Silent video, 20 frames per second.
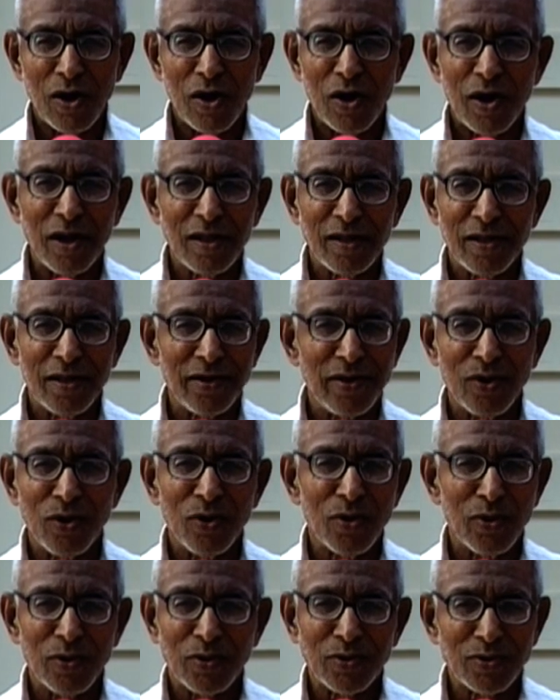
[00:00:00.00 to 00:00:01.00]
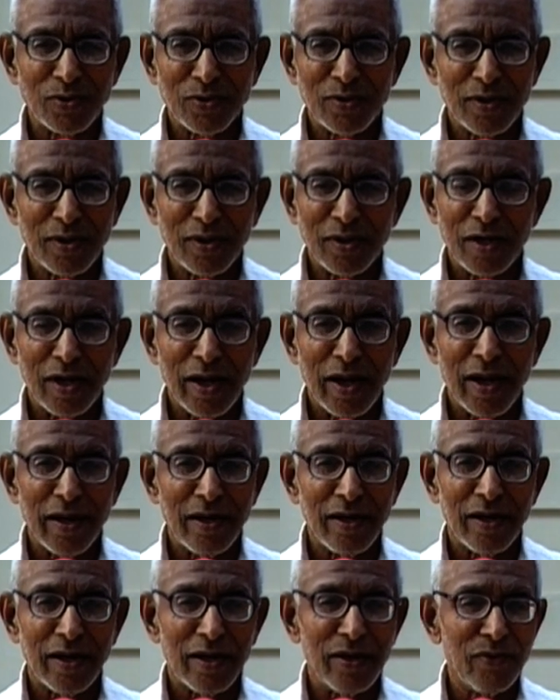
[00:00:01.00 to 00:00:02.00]
all the doors
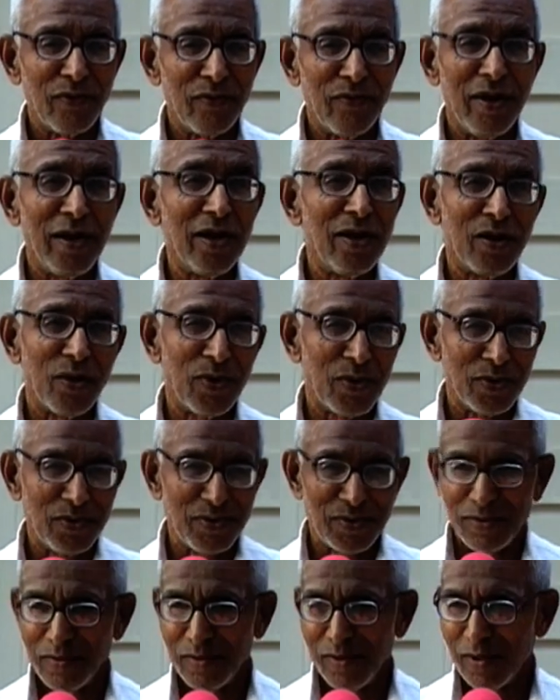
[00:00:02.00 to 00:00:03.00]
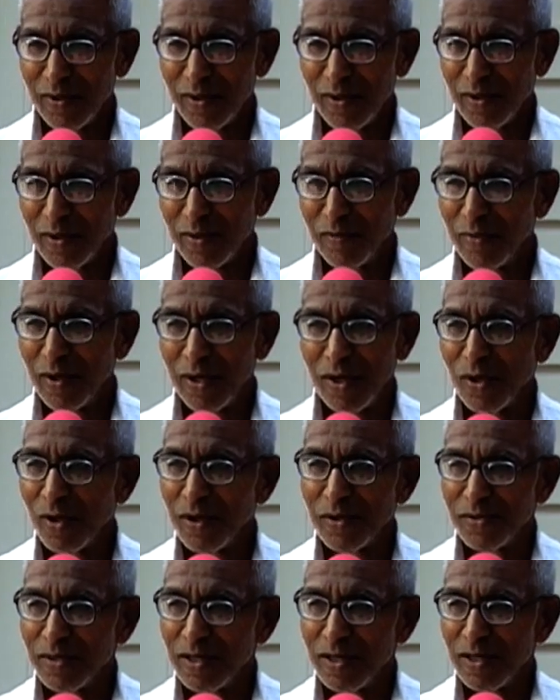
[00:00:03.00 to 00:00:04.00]
and windows
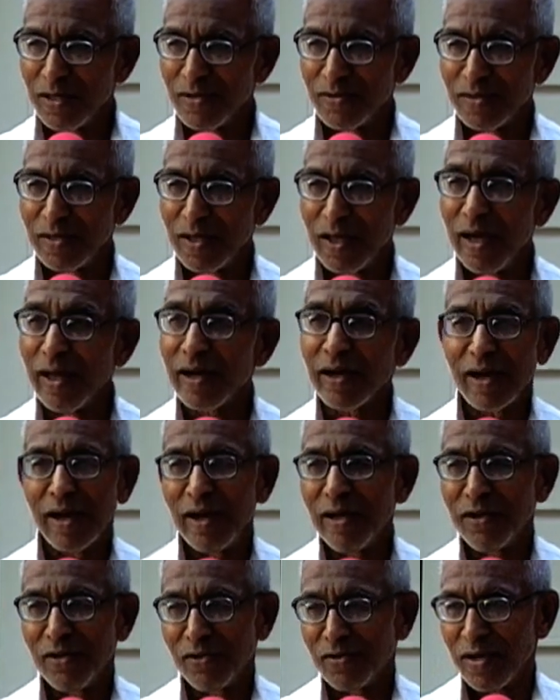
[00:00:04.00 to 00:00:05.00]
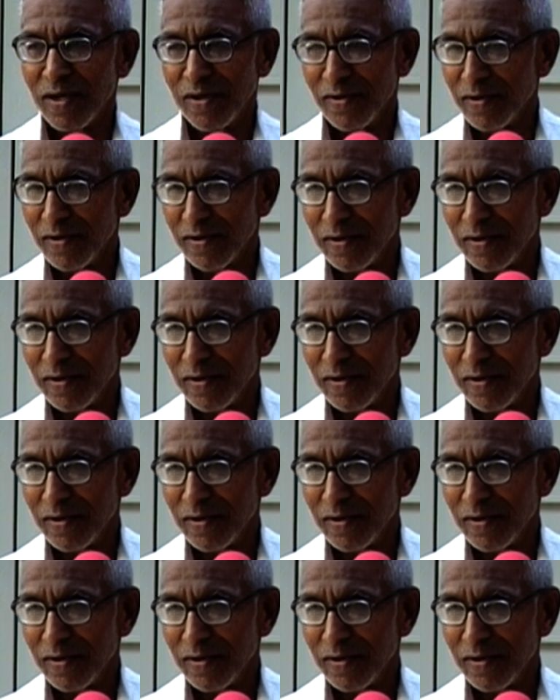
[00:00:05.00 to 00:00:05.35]
because it is air conditioned.